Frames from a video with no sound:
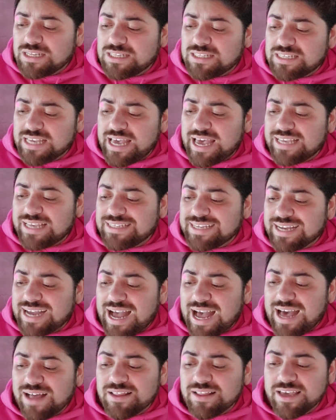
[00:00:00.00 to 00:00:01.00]
it says,
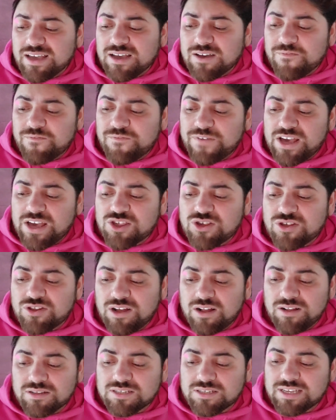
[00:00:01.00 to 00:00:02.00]
Kyle in
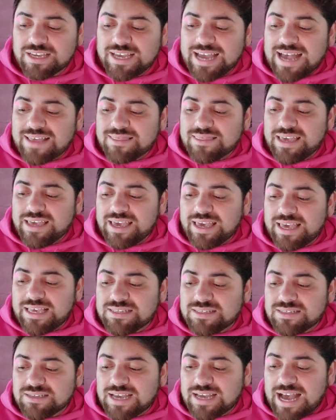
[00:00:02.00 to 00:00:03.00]
confessionals. Kathy
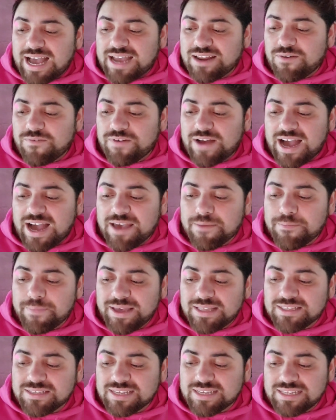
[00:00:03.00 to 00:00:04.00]
is kind of high
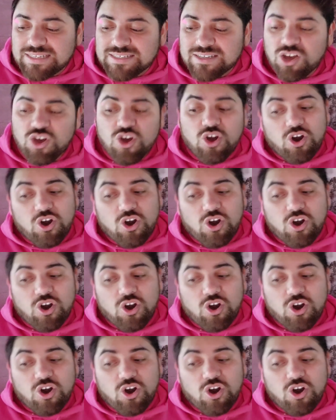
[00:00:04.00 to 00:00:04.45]
maintenance.